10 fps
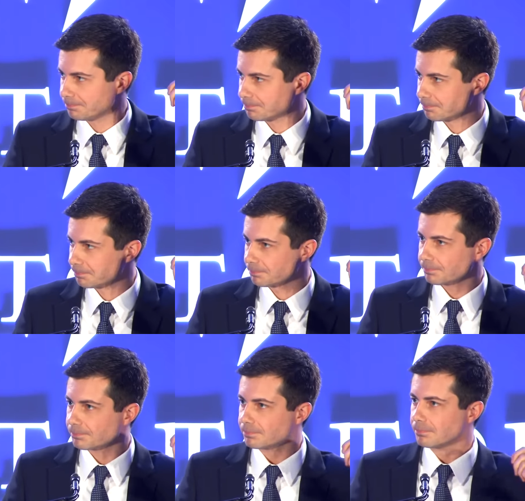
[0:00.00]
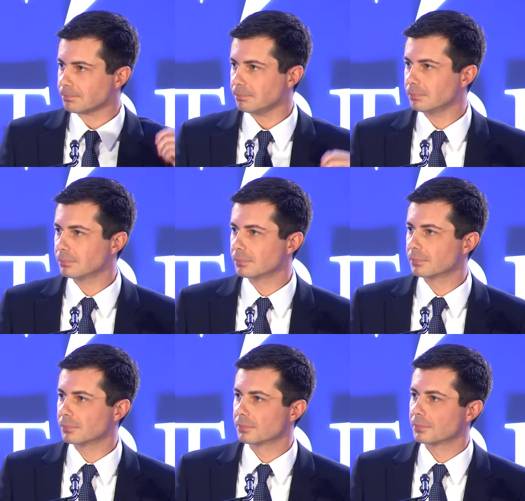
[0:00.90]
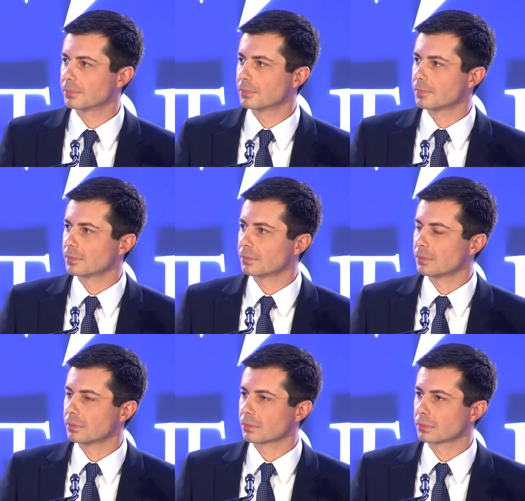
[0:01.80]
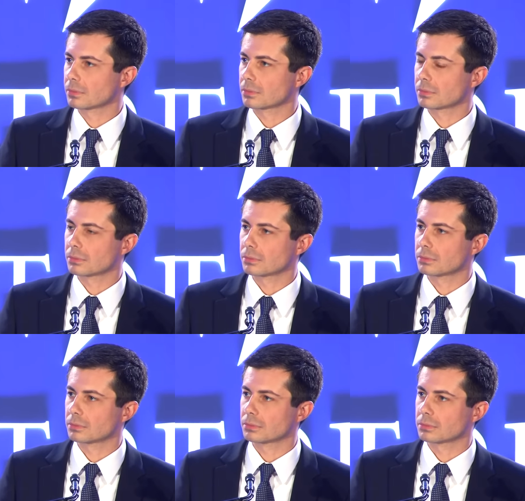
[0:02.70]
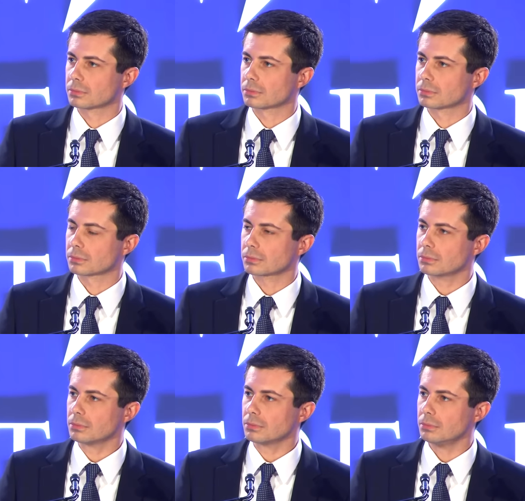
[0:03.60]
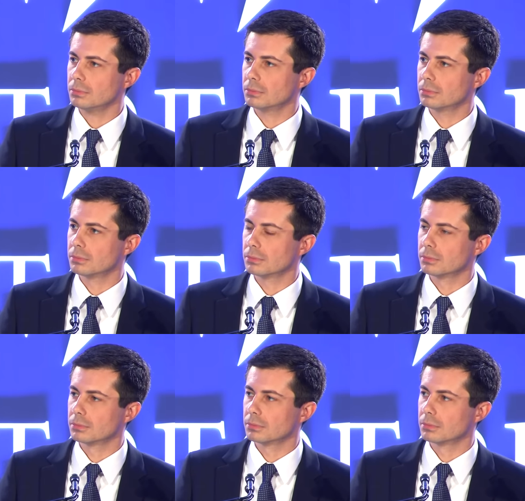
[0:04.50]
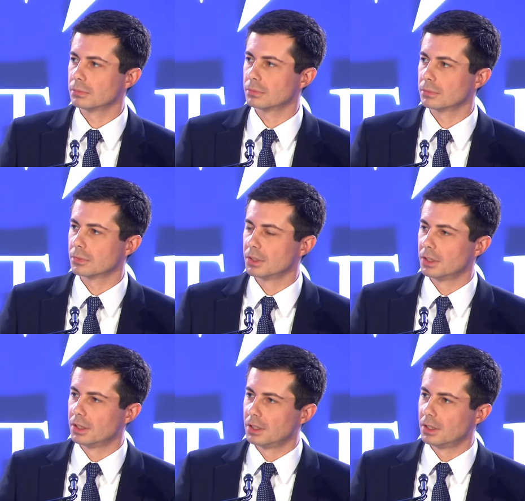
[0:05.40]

Nobody speaks.